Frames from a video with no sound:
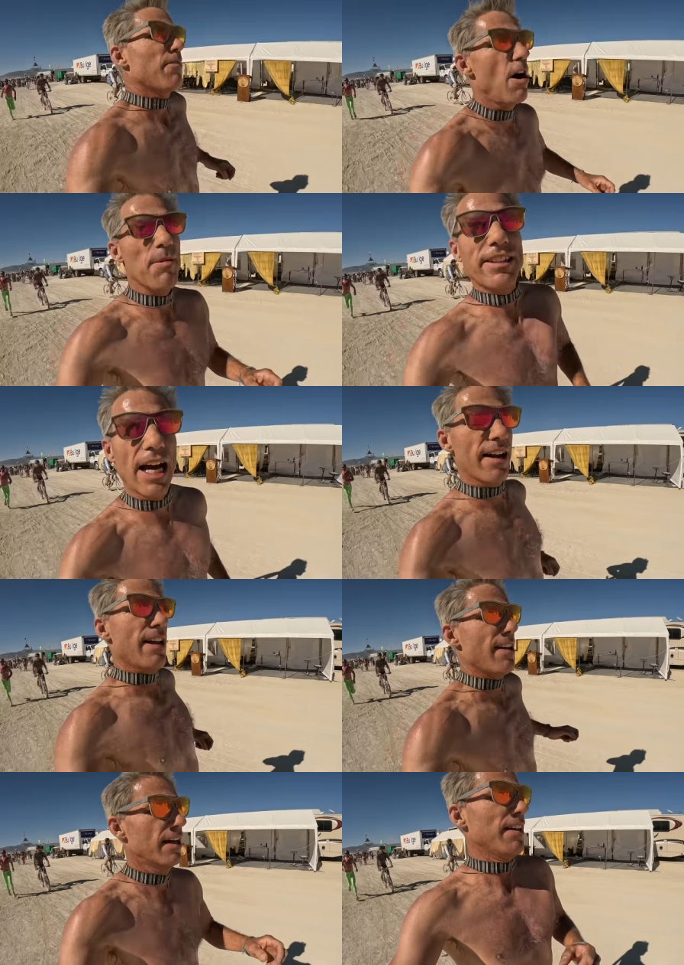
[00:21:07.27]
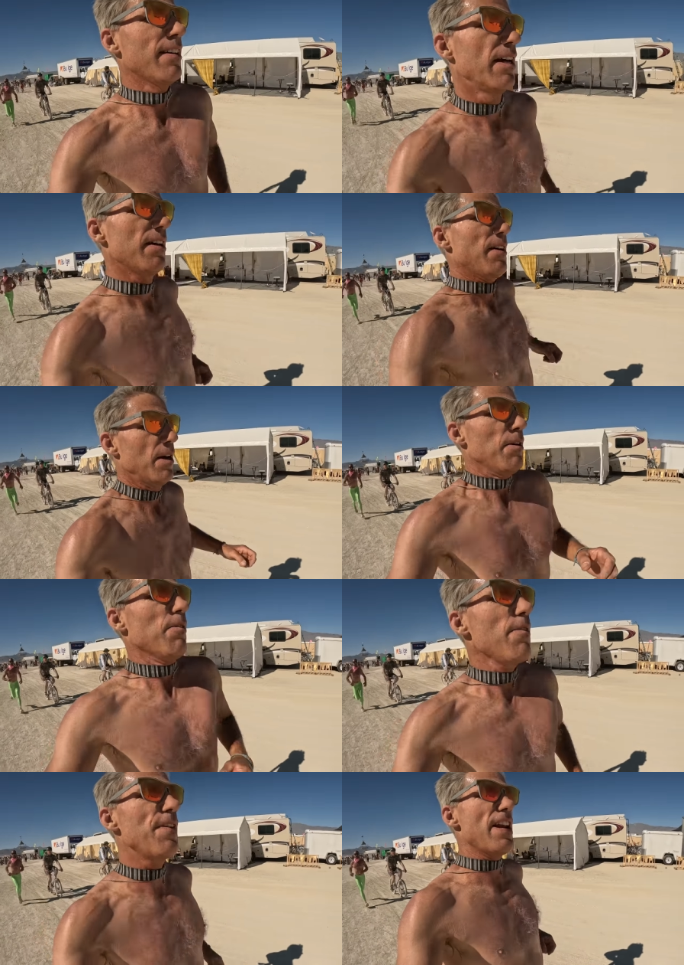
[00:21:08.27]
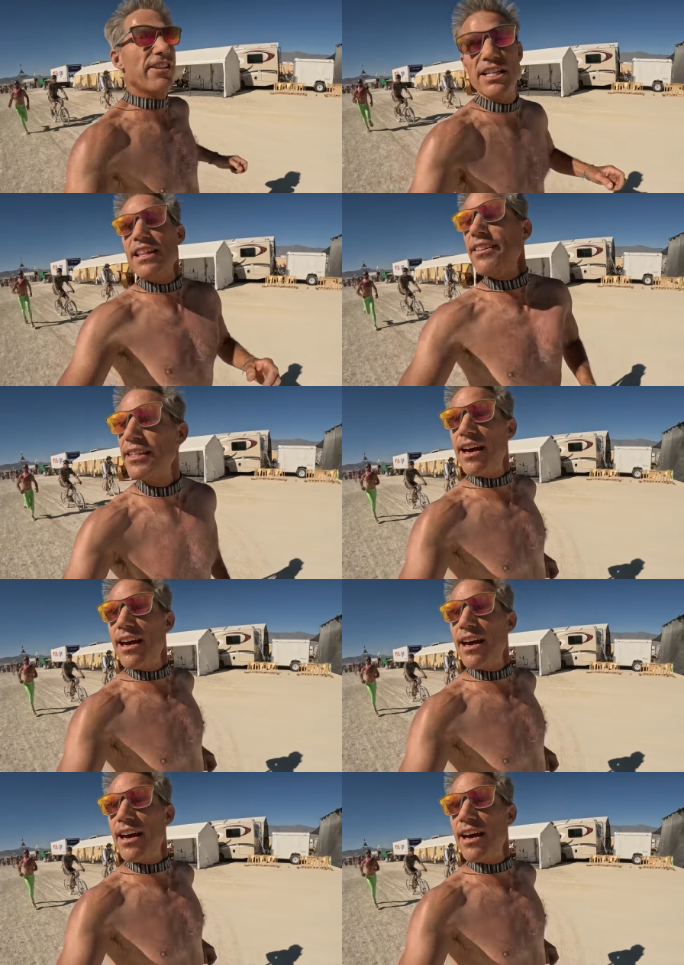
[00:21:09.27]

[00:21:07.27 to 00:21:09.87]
We're almost done. We're finishing this